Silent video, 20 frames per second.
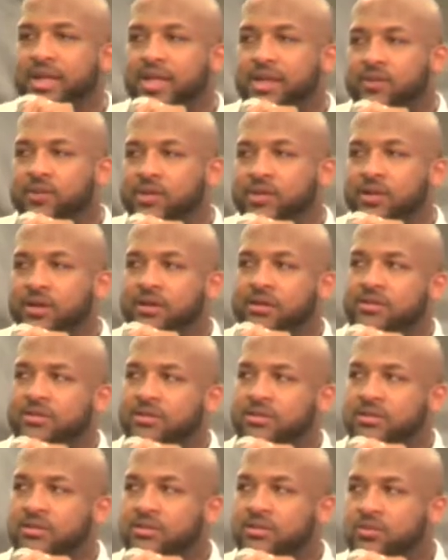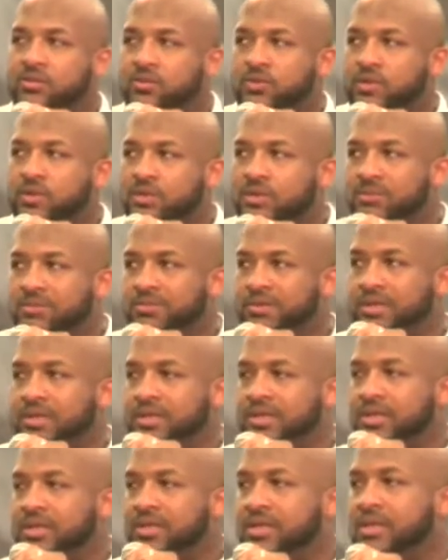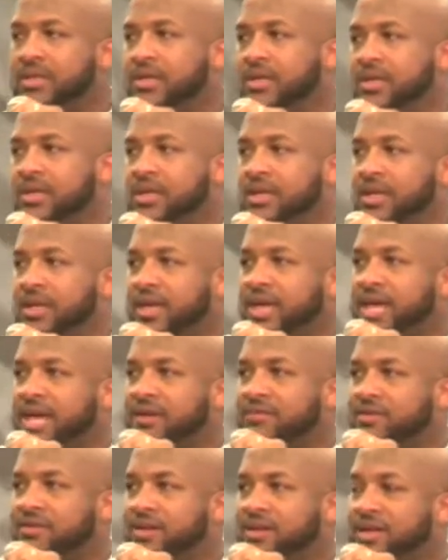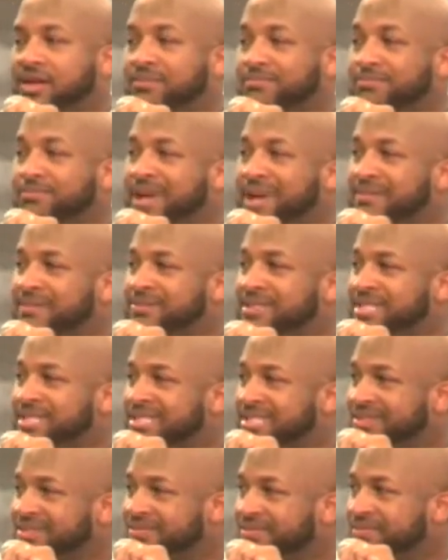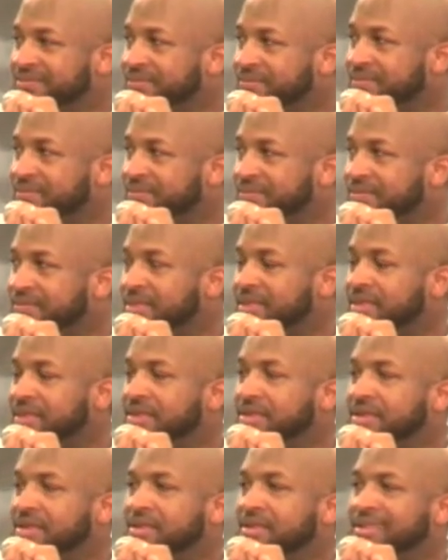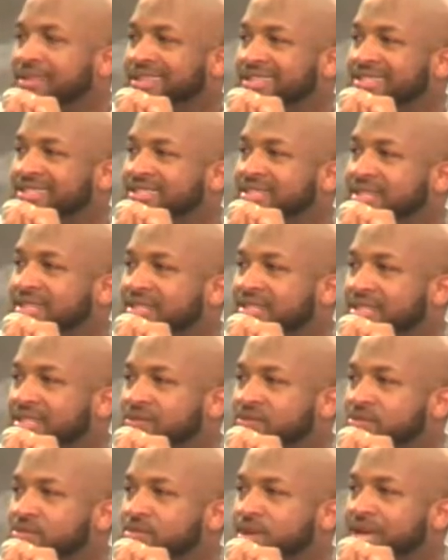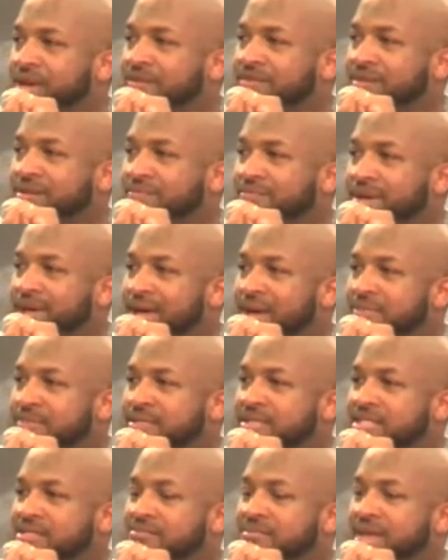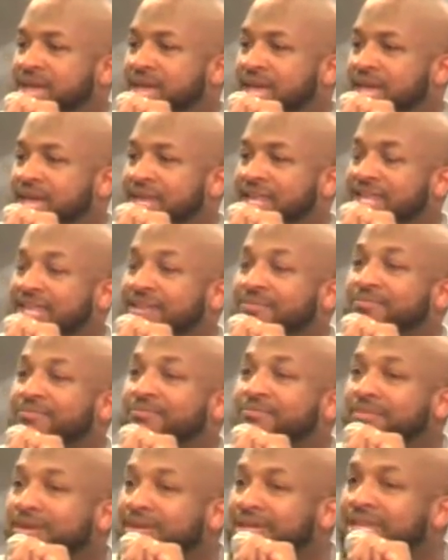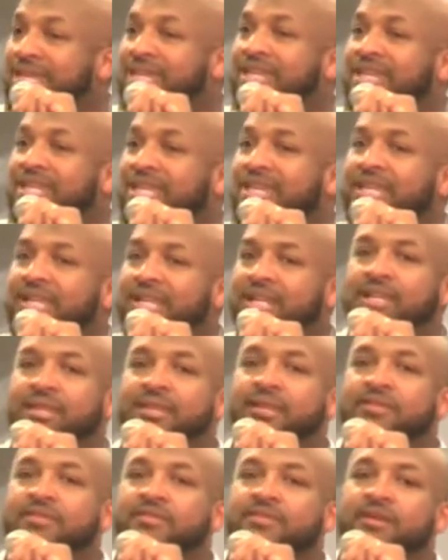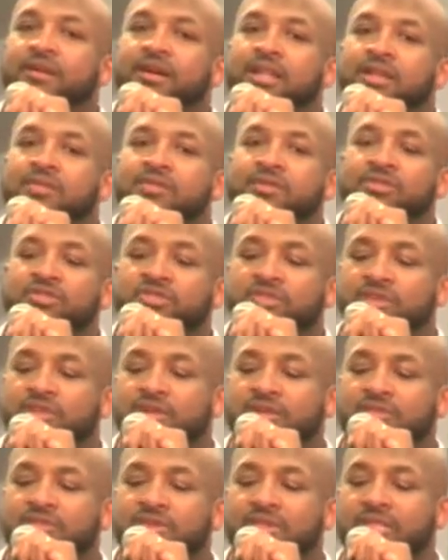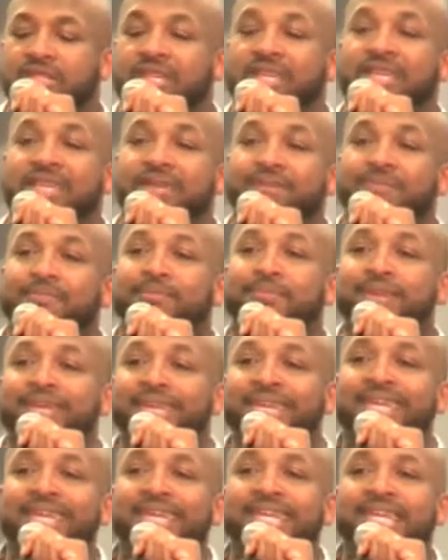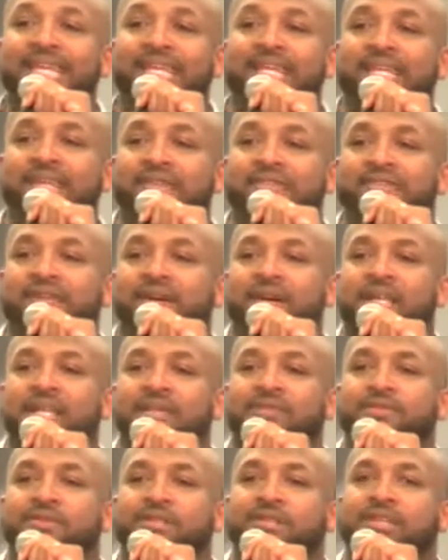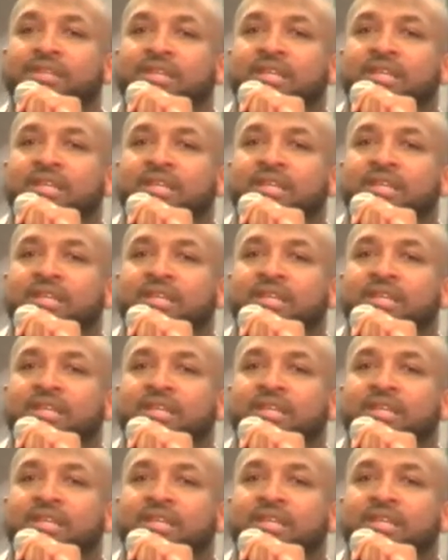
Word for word: and we also will be having a baptism. This Sunday, we'll be having a baptism, and immediately following service, immediately following